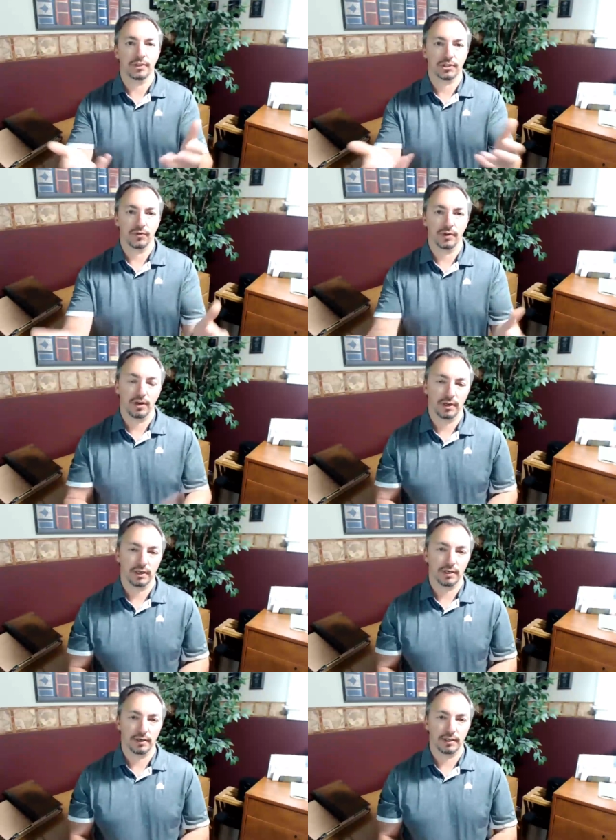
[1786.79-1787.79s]
that's going
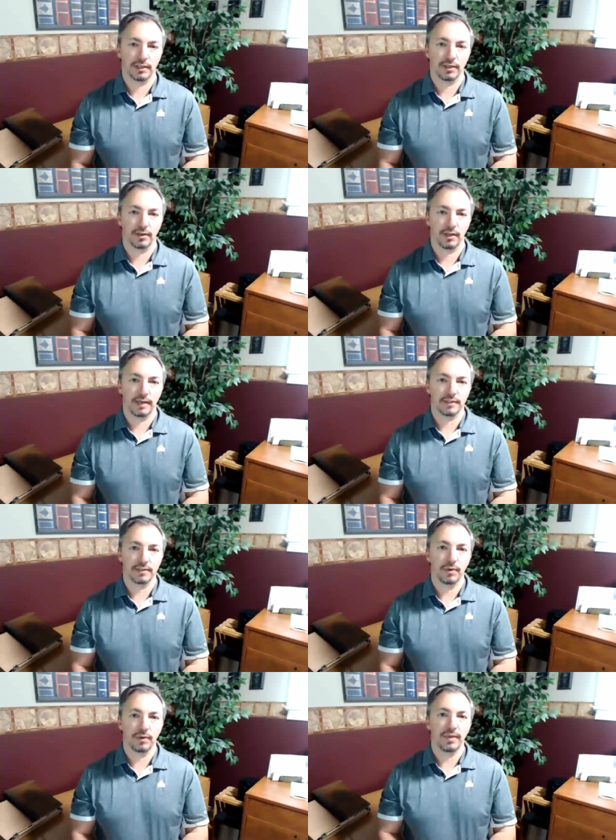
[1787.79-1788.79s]
on in our lives.
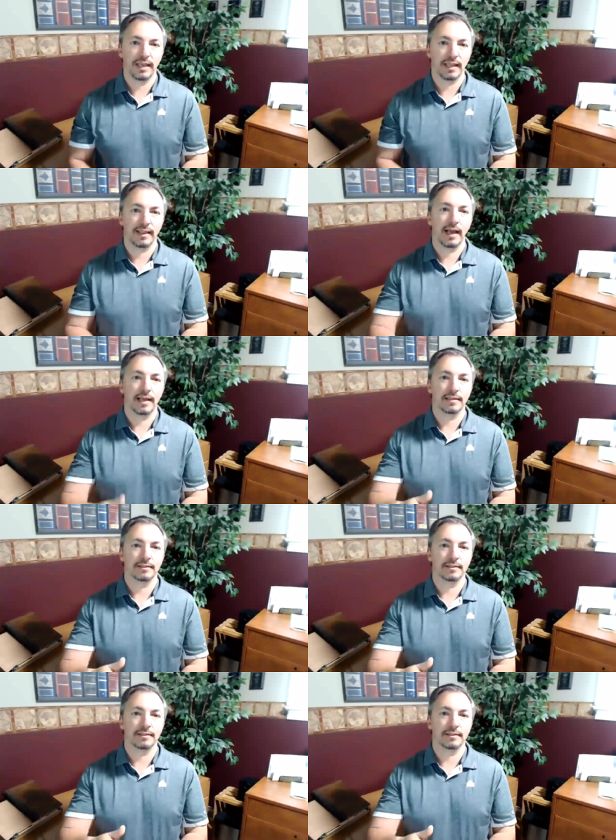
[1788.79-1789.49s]
And when we get that